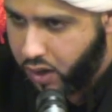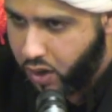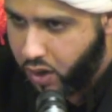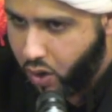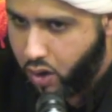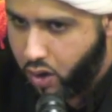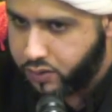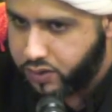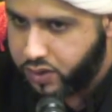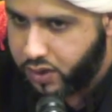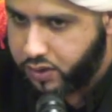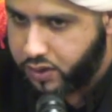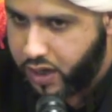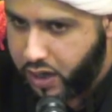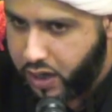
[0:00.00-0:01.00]
on the
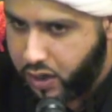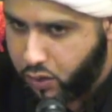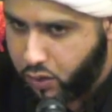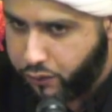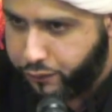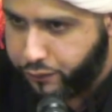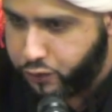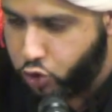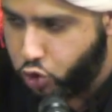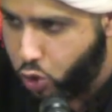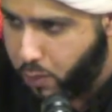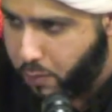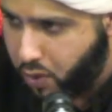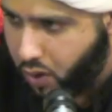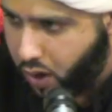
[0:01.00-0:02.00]
day of
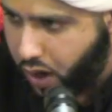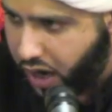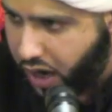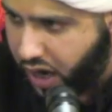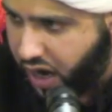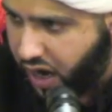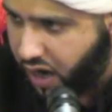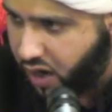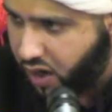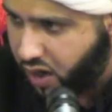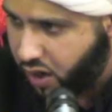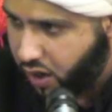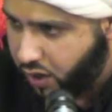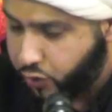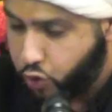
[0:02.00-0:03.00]
Jumu'ah
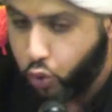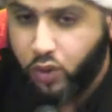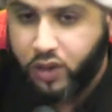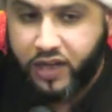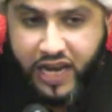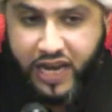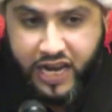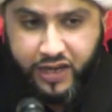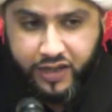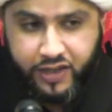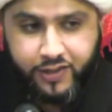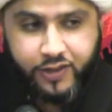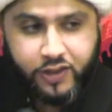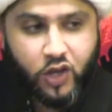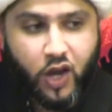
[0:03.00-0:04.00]
to lead
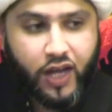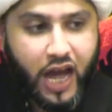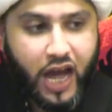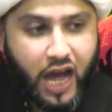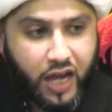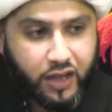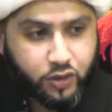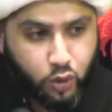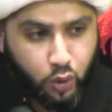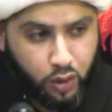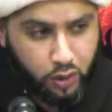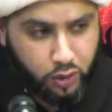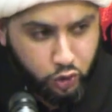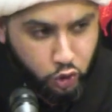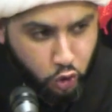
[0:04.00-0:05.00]

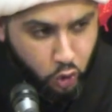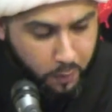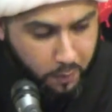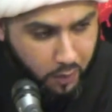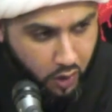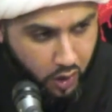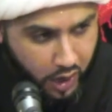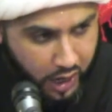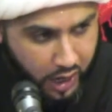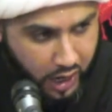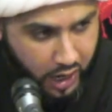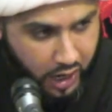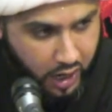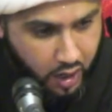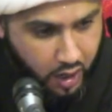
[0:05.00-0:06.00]
Salatul
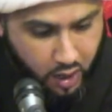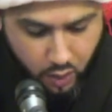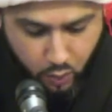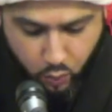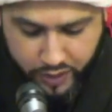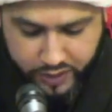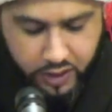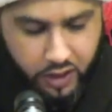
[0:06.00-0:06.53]
Jumu'ah with a